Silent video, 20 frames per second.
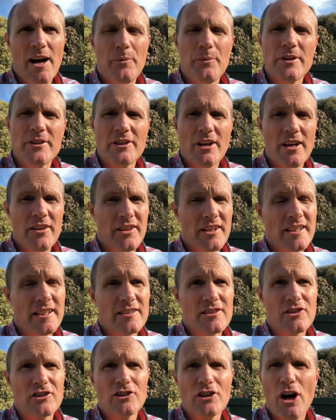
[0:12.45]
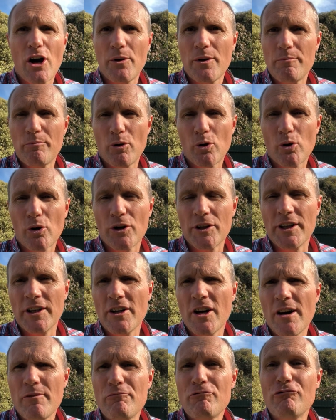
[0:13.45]
which I think is so important.
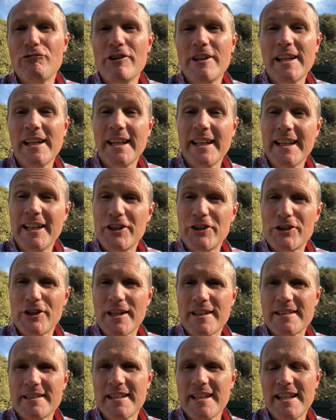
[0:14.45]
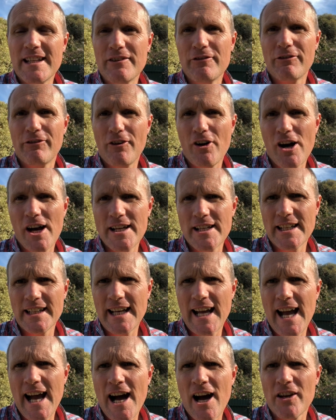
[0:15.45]
And I'm really interested in
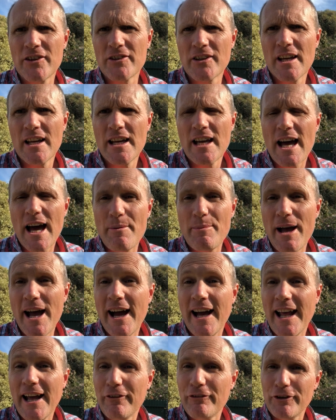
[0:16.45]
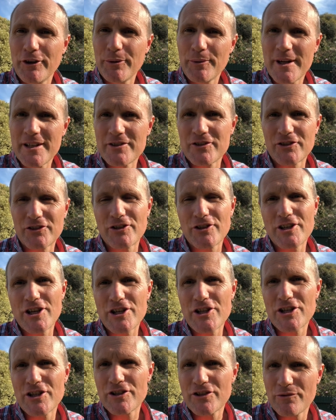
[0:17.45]
finding out about everyone's
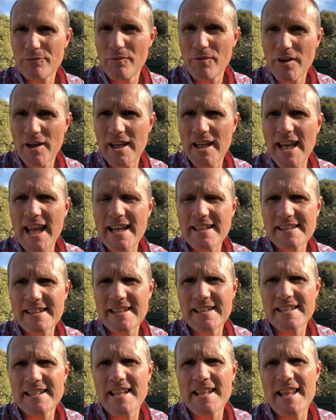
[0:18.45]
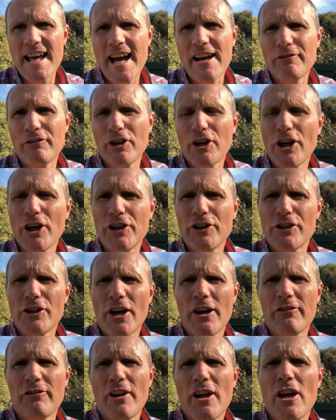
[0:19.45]
tradition and the lessons that they've learned,
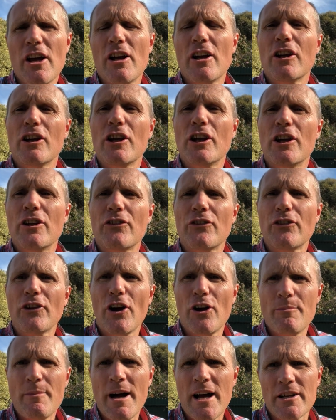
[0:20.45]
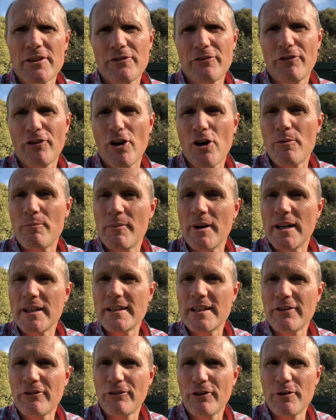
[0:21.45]
and I've learned so much from
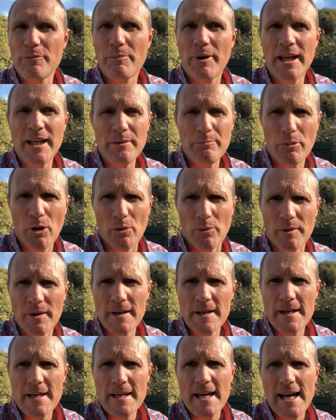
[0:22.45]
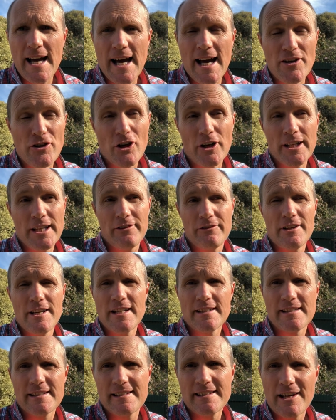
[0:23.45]
different people. Not even
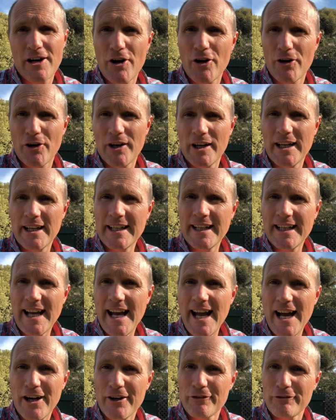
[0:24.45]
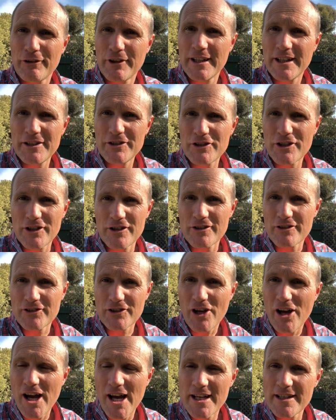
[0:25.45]
necessarily out of religion,
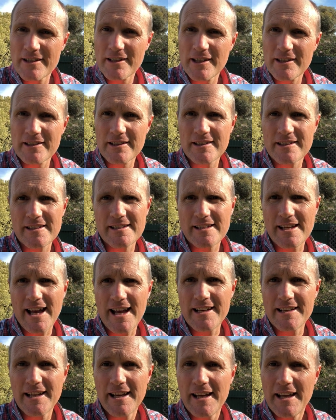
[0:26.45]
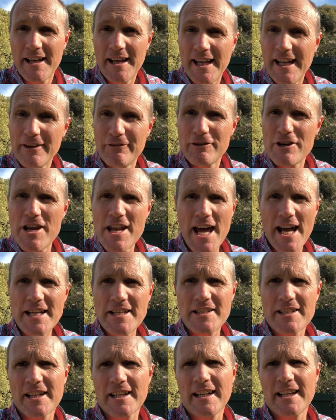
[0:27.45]
scientists and even
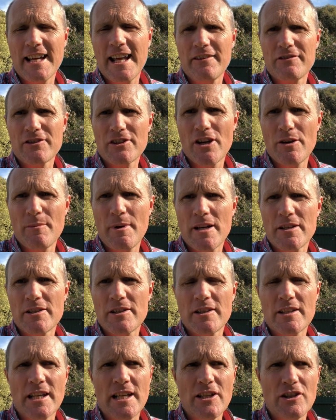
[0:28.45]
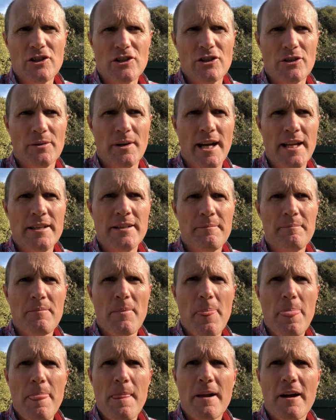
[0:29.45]
nature can have so much to teach you. And
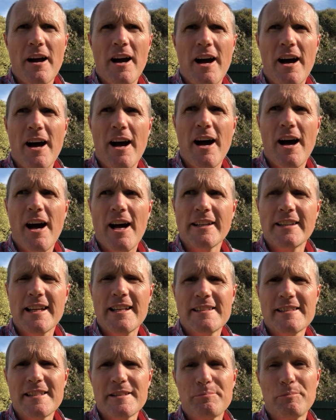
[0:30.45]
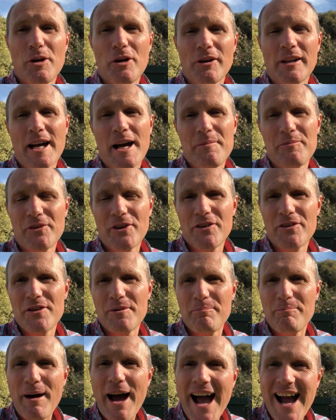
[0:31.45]
I guess this blog comes on
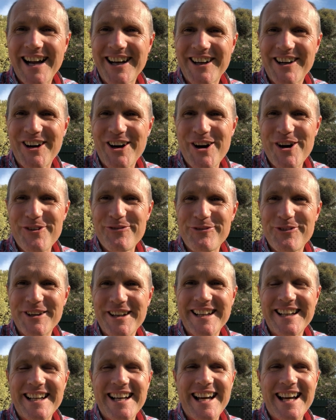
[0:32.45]
the back of